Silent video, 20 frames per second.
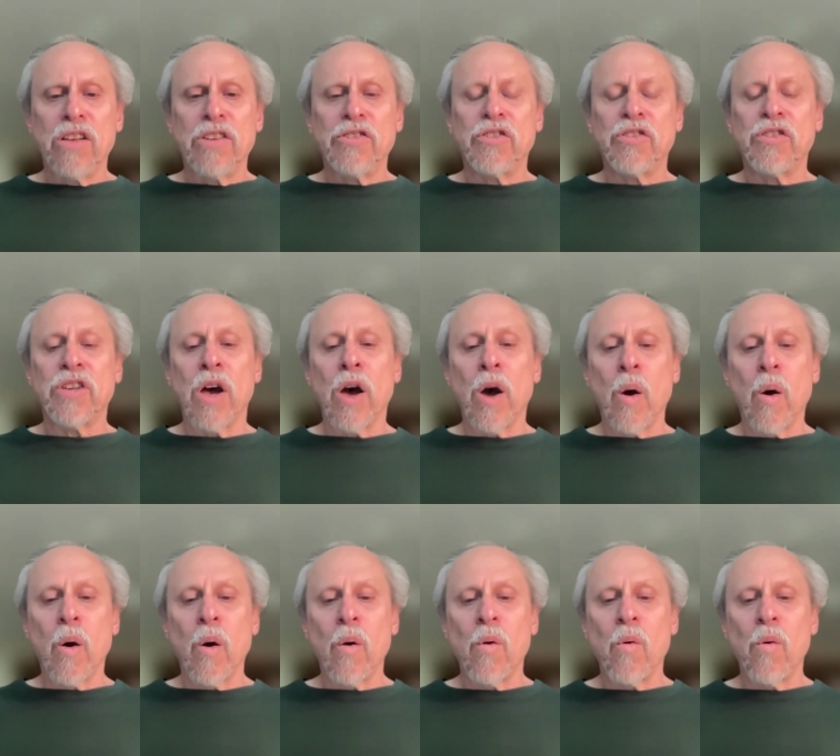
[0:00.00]

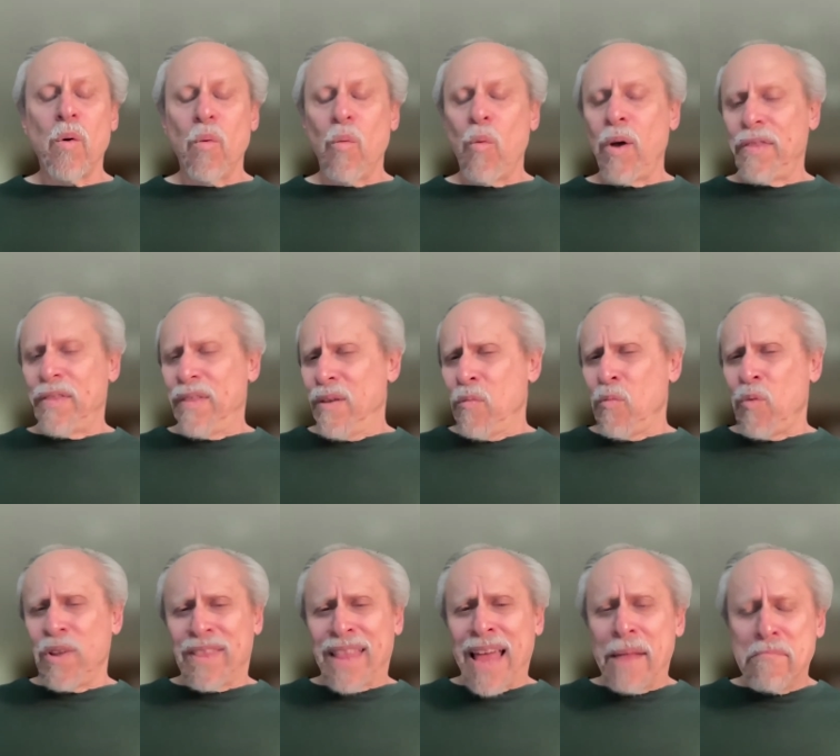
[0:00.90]
So
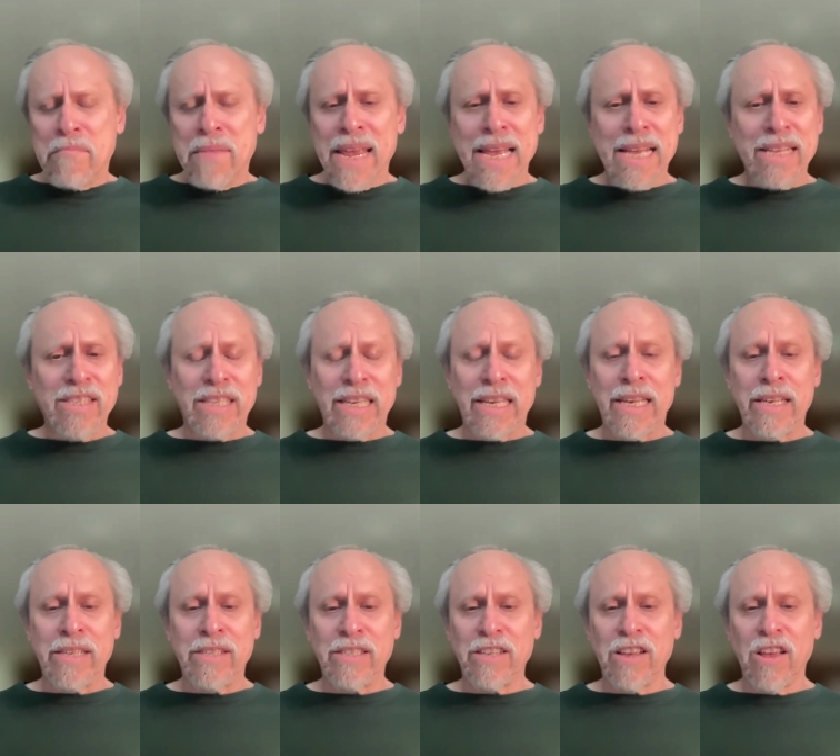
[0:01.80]
what that means
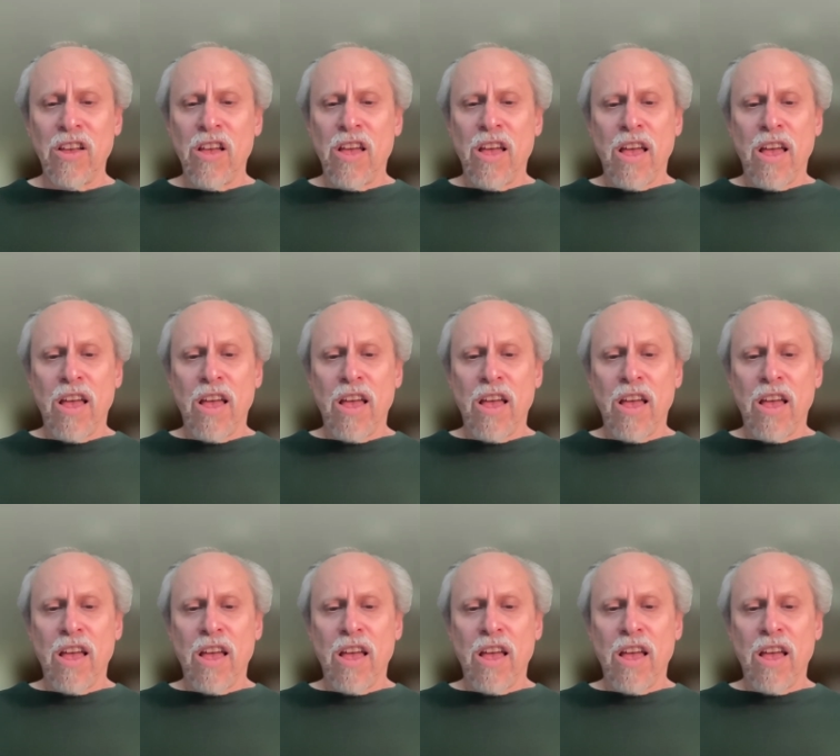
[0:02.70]
is